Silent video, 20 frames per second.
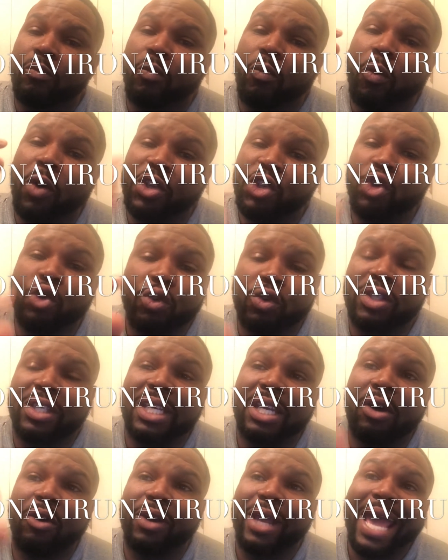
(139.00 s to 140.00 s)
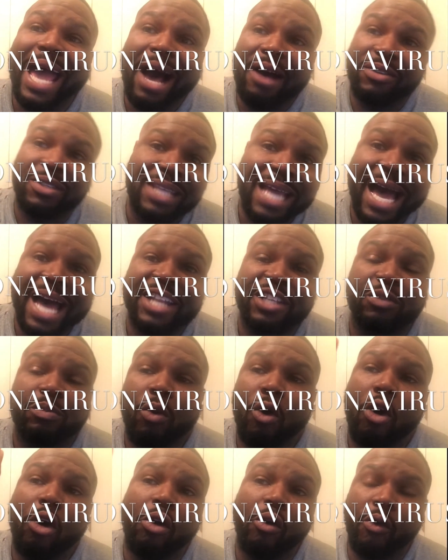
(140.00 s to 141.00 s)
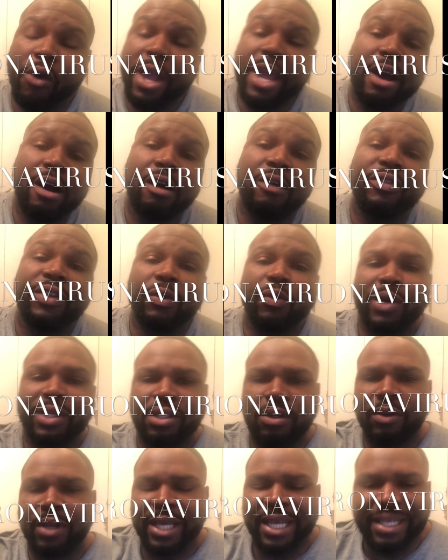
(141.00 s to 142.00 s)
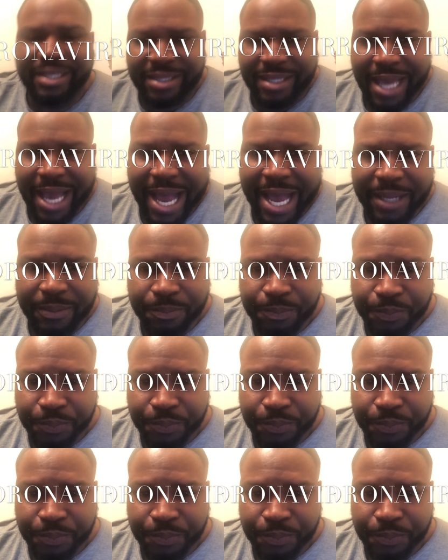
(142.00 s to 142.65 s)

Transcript: what you see on the outside is more real than what's on the inside?